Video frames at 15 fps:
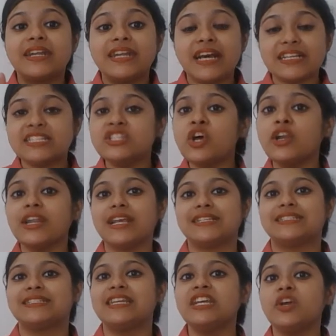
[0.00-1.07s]
does not
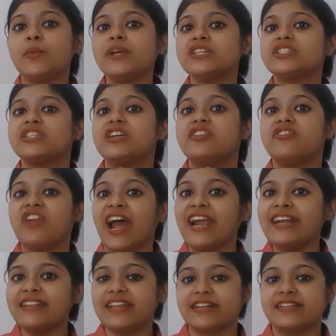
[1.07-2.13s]
extinguish the
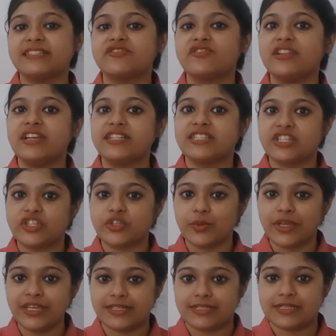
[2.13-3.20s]
right that is related to
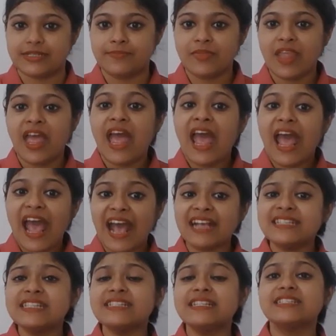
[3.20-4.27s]
it.
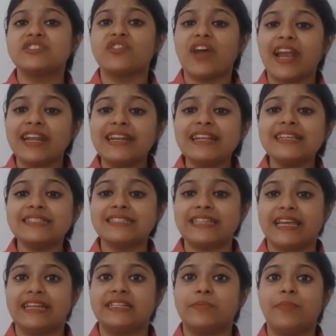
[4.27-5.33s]
As it is rightly
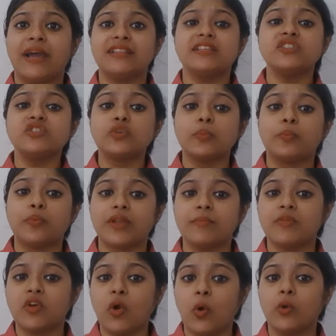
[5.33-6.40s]
said by the
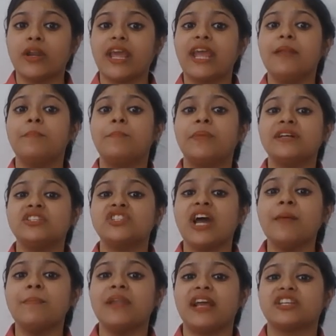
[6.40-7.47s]
Supreme Court in
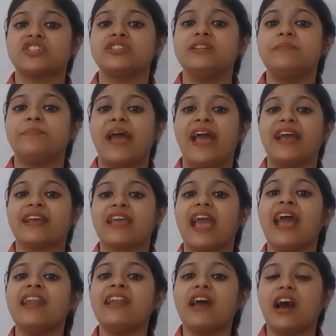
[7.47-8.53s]
Punjab National Bank
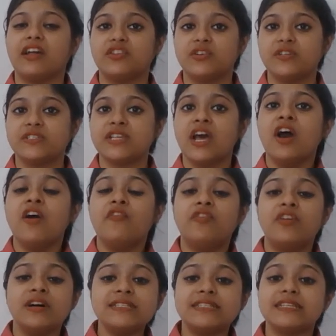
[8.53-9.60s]
and others
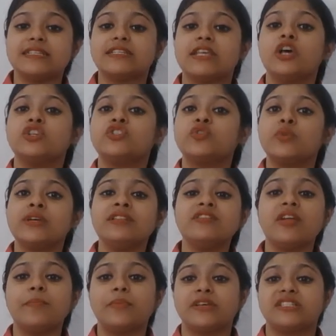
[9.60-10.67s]
versus
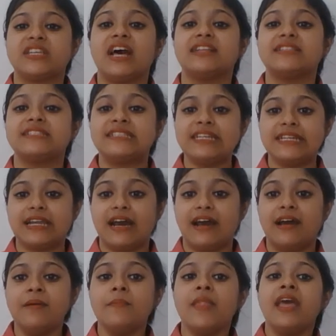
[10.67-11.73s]
Surendra Prasad
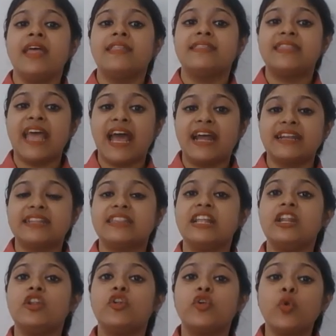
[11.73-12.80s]
Sinha, that
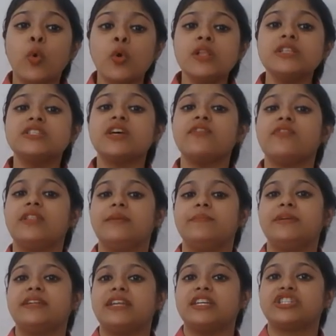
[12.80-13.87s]
the rules of
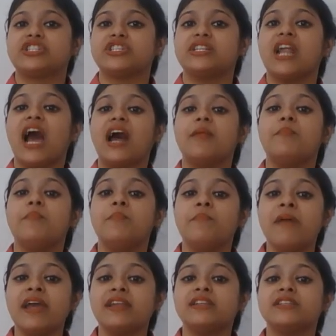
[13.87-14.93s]
limitation are
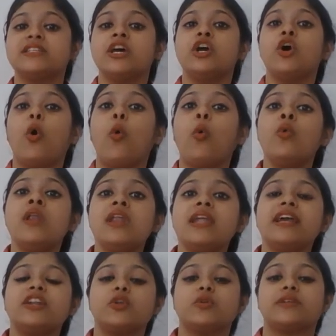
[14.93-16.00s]
meant
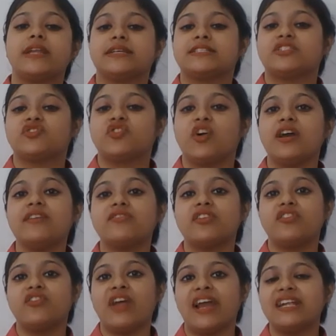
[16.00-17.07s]
only to destroy
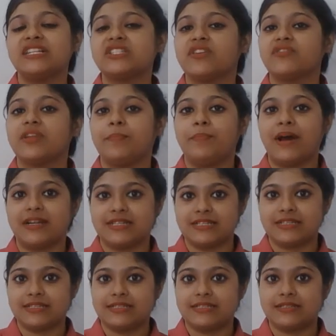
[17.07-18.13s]
the rights of the parties.
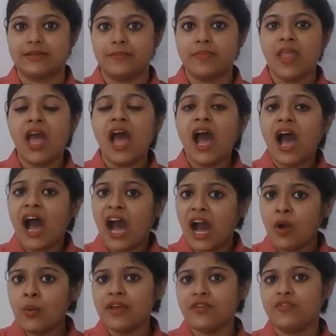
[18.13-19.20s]

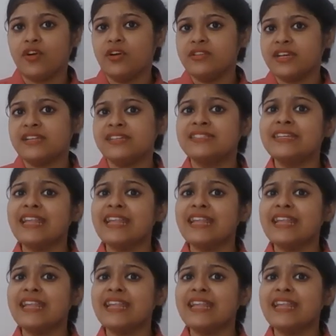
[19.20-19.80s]
However, there is an